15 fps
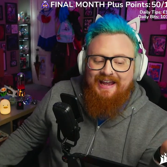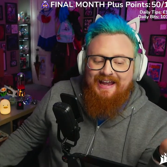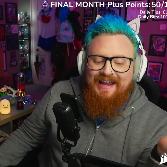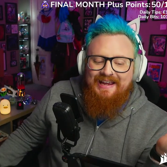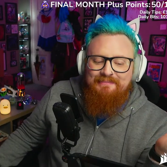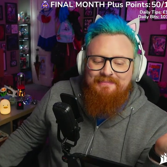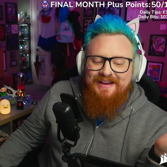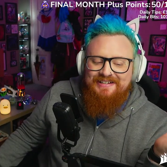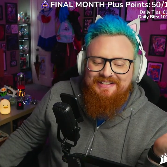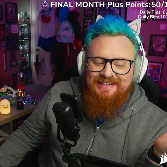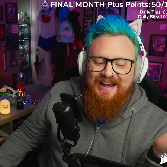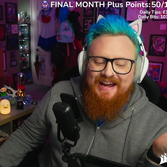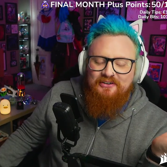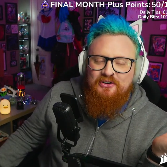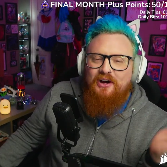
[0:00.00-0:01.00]
Hey, Mitch,
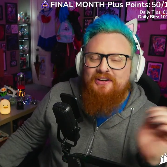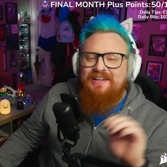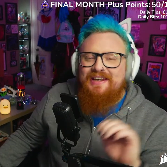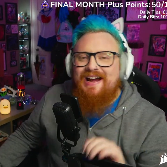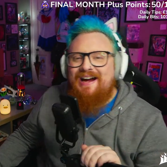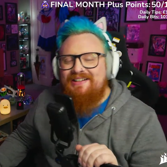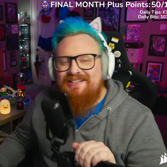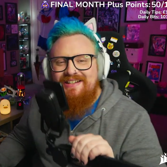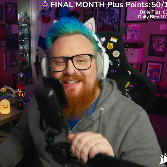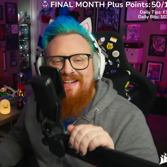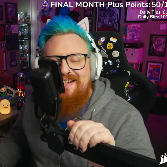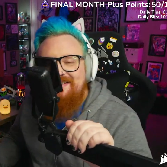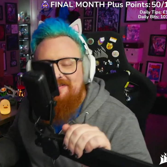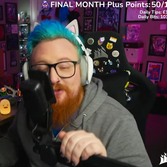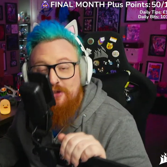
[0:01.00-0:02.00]
you now got
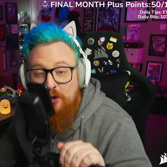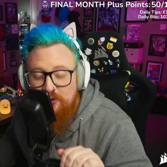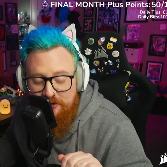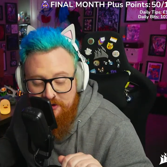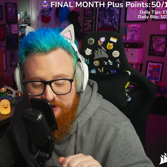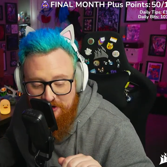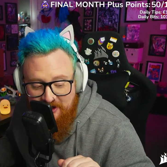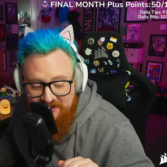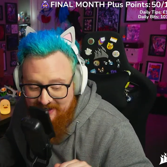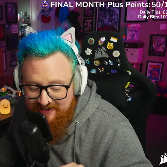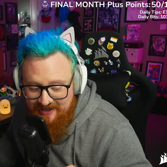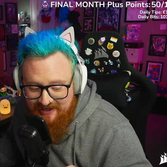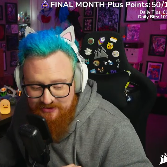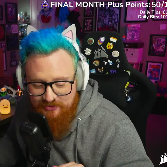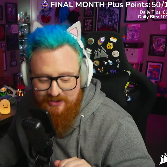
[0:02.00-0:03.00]
nasty. Don't drop your dice. You're
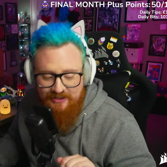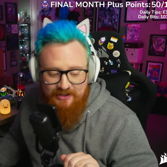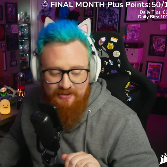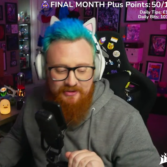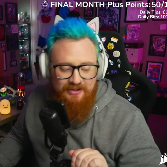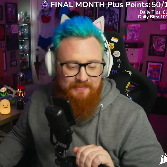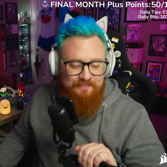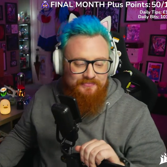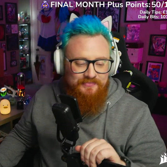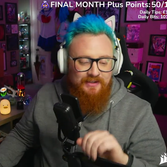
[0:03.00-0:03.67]
getting that 20. There we go.